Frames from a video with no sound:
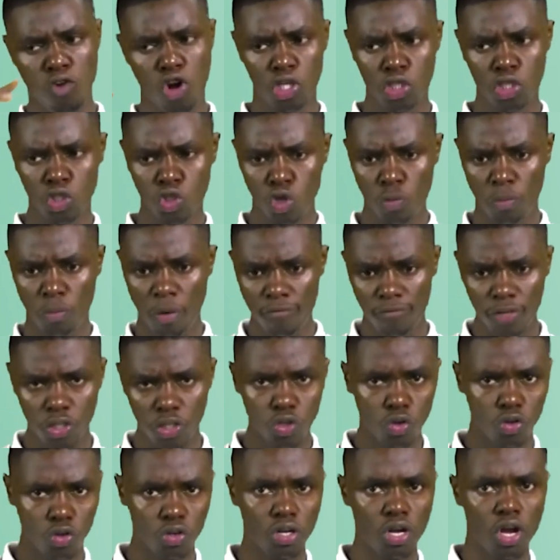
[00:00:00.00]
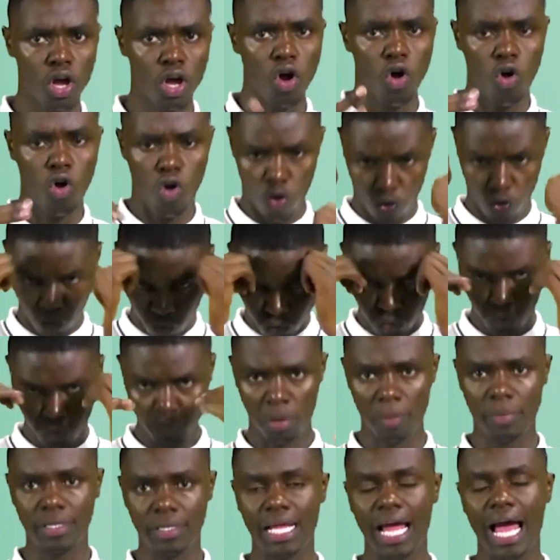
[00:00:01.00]
For supervision of
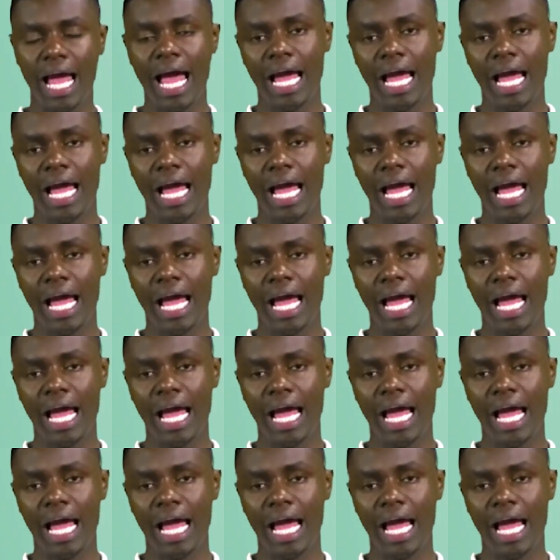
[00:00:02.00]
undergraduate